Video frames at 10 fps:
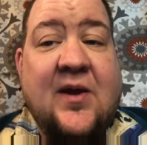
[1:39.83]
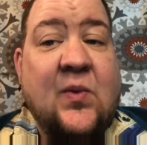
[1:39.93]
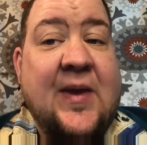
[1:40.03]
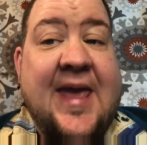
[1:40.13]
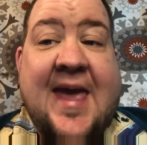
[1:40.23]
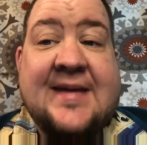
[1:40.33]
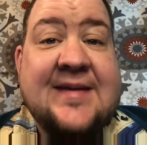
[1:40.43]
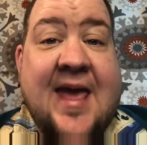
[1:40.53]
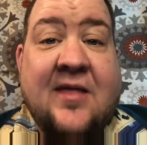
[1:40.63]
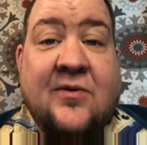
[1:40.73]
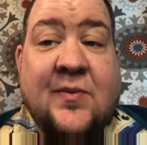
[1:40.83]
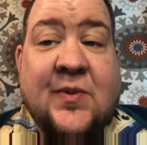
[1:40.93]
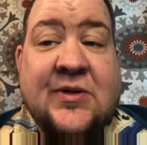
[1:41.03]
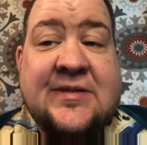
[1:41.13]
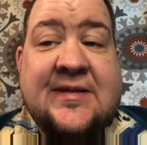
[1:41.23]
We can't gather in
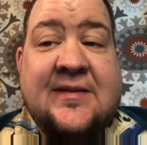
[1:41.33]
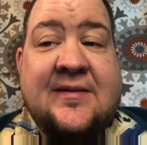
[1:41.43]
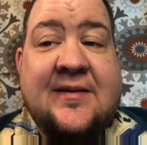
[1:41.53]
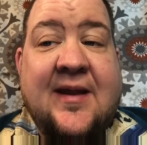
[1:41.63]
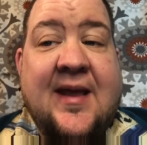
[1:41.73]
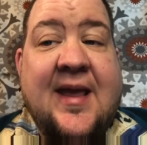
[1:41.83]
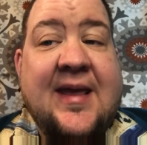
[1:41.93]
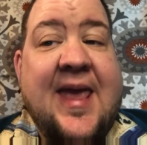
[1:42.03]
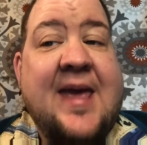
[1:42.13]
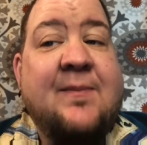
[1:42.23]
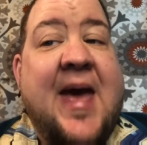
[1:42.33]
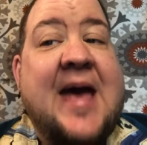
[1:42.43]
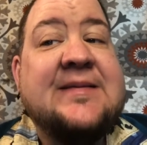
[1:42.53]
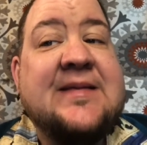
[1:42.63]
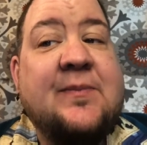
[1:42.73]
person, can't
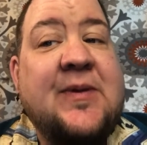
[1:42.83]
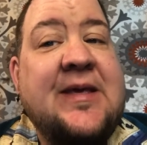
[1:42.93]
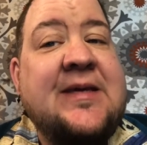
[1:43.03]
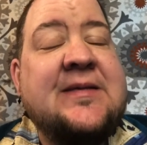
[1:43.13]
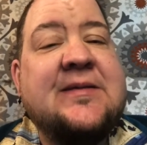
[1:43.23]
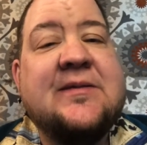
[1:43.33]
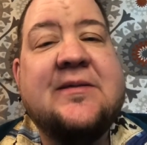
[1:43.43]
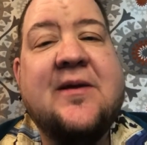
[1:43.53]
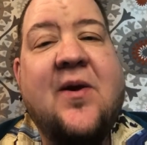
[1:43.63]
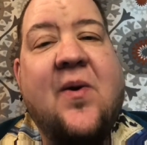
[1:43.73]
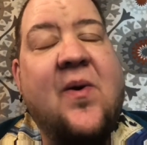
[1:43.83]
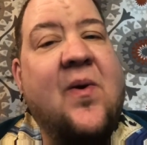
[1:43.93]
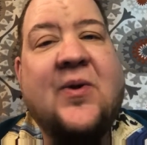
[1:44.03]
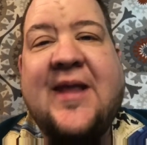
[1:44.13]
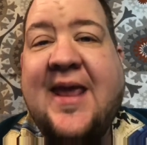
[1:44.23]
pass the peace or
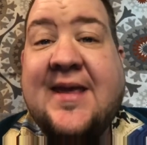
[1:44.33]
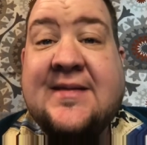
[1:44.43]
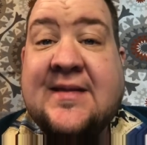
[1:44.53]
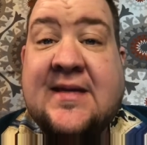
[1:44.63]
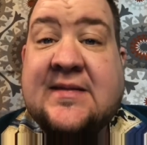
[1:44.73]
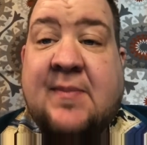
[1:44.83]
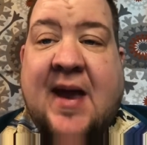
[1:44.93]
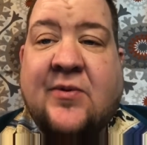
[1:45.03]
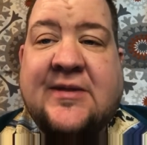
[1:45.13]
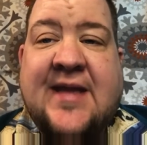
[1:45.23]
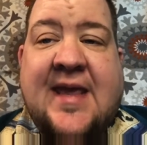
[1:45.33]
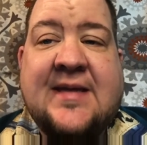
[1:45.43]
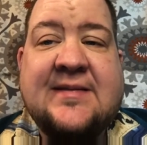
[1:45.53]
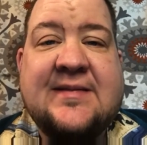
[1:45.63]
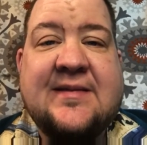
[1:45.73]
hold hands in a spiral
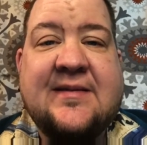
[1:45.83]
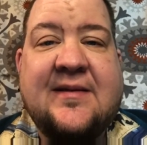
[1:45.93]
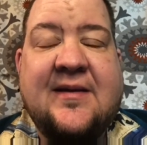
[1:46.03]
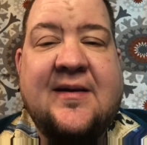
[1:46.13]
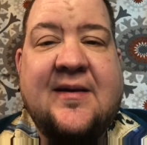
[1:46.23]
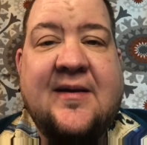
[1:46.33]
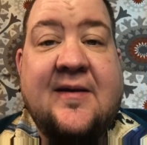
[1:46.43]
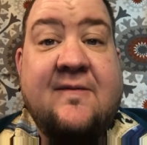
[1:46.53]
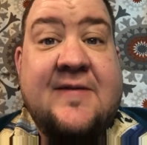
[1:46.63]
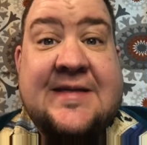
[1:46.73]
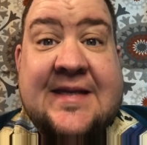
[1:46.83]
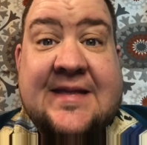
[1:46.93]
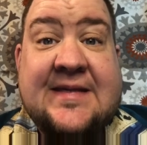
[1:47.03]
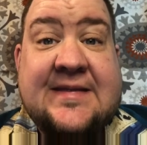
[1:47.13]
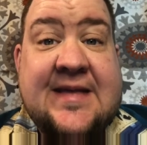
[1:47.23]
dance,
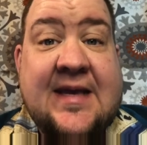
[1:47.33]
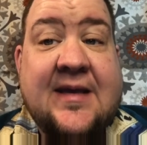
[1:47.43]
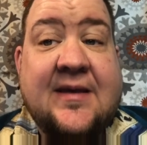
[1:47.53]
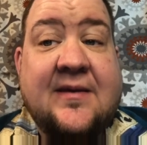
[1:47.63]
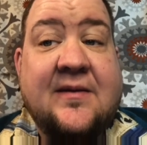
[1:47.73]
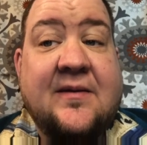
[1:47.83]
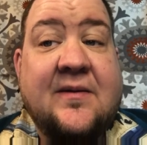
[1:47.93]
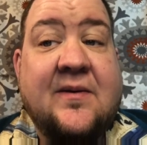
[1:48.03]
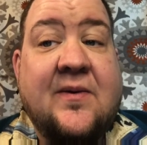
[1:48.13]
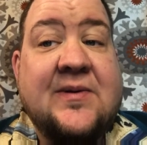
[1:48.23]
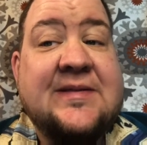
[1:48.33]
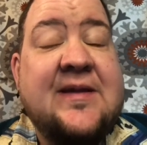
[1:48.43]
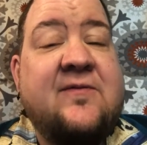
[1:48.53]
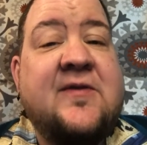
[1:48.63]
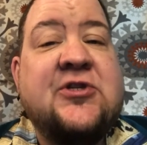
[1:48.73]
visit the sick, or
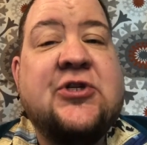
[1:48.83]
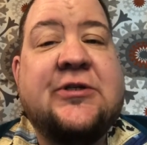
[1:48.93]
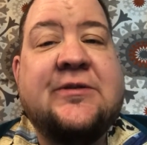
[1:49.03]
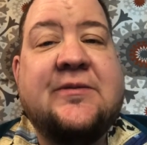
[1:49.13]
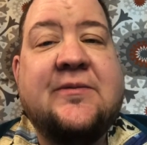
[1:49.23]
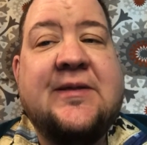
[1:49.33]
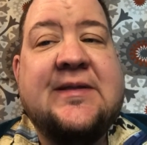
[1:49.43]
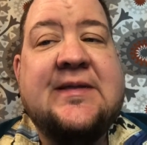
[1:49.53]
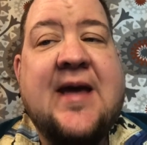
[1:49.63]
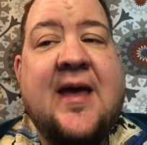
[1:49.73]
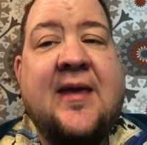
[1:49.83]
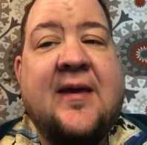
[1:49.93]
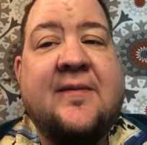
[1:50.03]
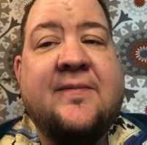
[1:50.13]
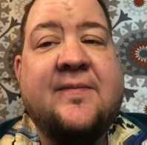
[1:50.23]
sit vigil with the dying.
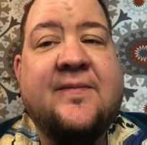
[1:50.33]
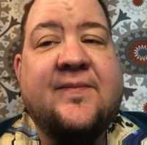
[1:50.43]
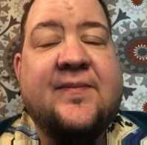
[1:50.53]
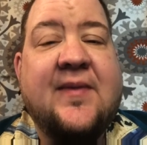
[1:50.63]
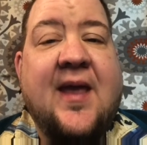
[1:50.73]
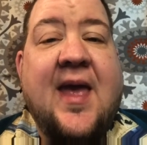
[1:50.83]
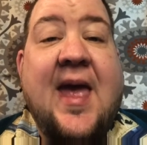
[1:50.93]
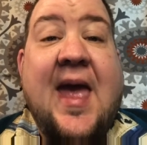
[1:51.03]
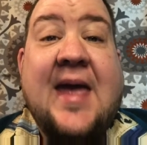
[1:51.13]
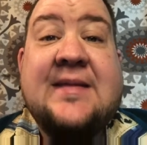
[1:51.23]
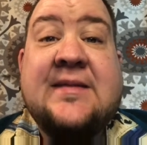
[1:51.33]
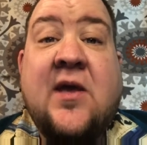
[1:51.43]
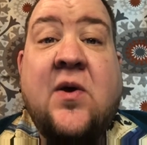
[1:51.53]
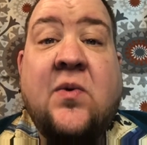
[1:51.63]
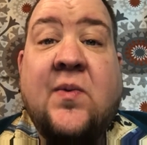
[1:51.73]
And
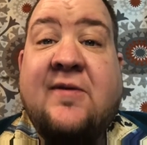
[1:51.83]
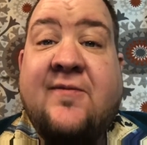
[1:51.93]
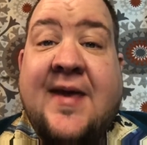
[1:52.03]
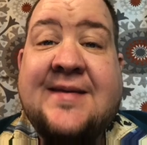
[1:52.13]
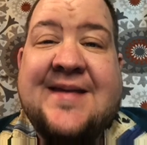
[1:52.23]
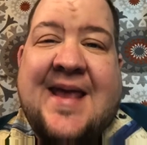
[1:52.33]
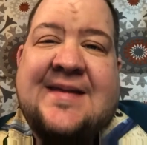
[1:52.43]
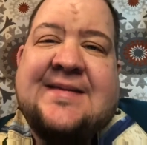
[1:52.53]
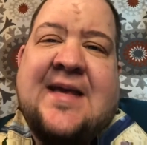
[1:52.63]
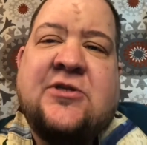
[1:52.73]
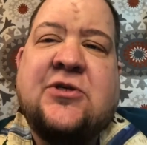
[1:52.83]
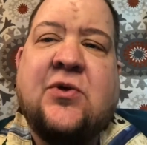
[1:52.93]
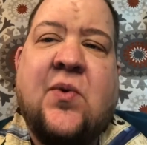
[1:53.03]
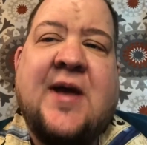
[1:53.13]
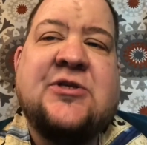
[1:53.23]
so we face an essential
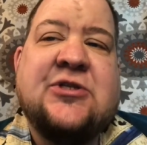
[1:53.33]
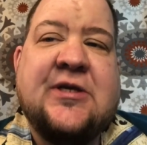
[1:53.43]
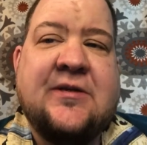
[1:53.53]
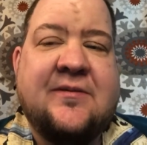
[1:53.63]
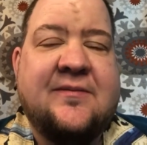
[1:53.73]
question,